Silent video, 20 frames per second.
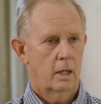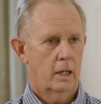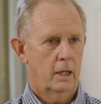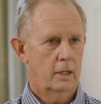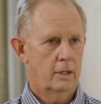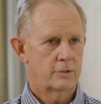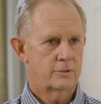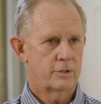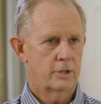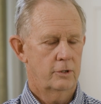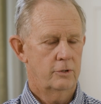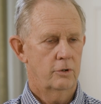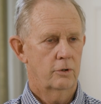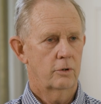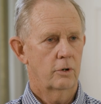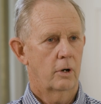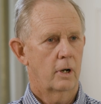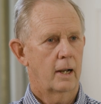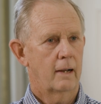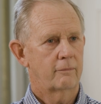And he said, You're
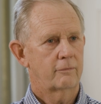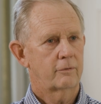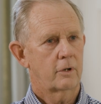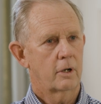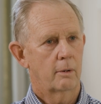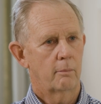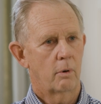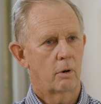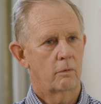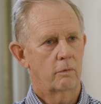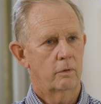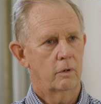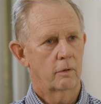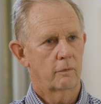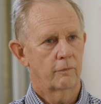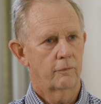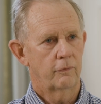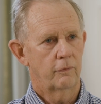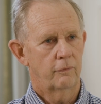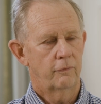going to have to come over
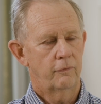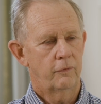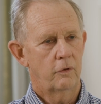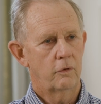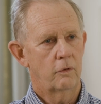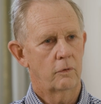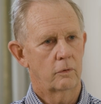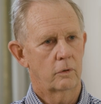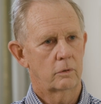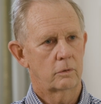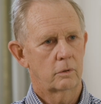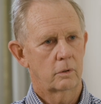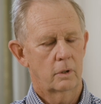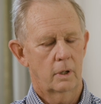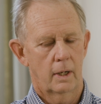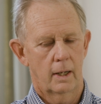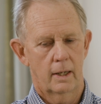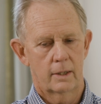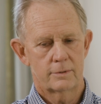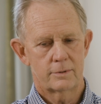here for the funeral.
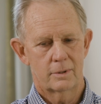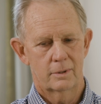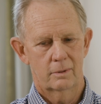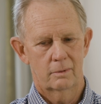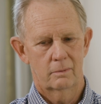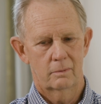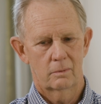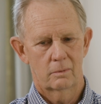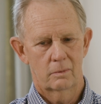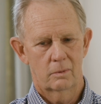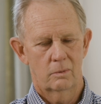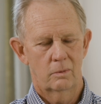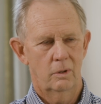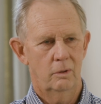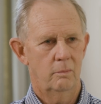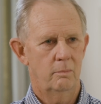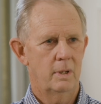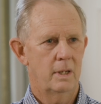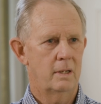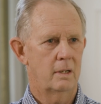And I said, What do
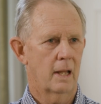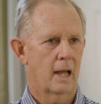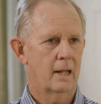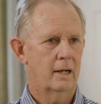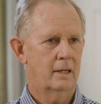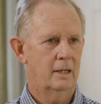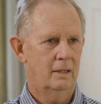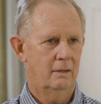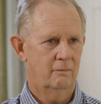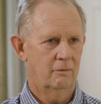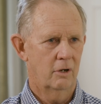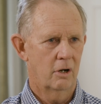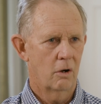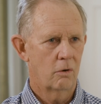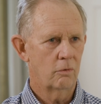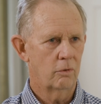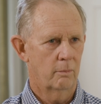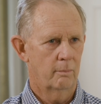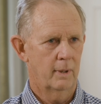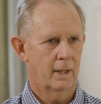you mean? I didn't even
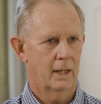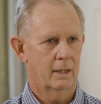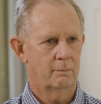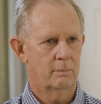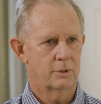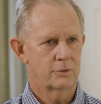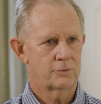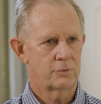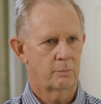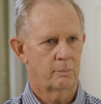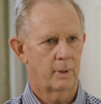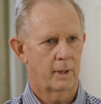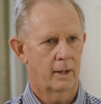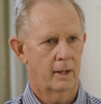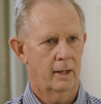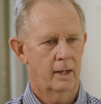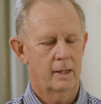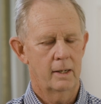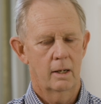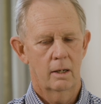know the man, Mr.
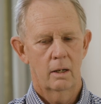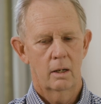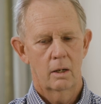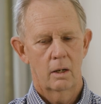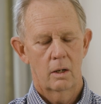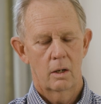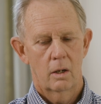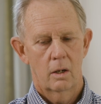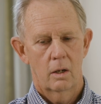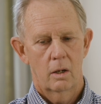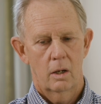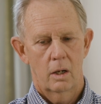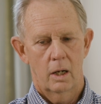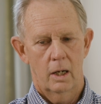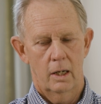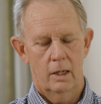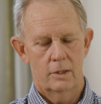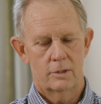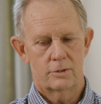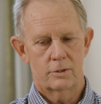Perry.
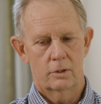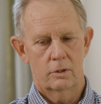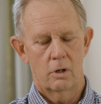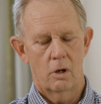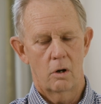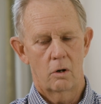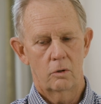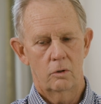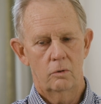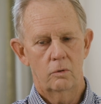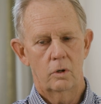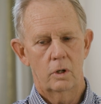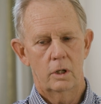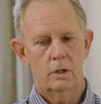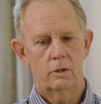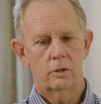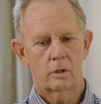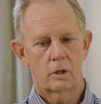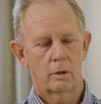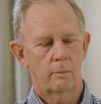And he said, No, you
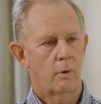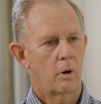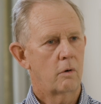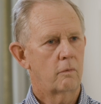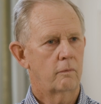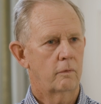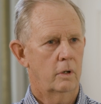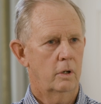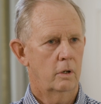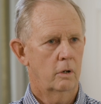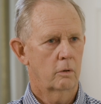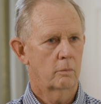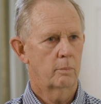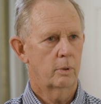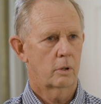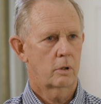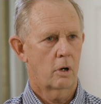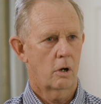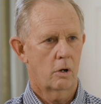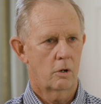need to come over here
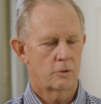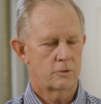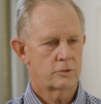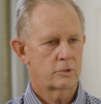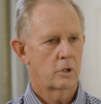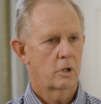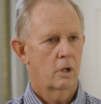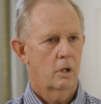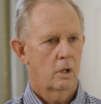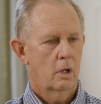because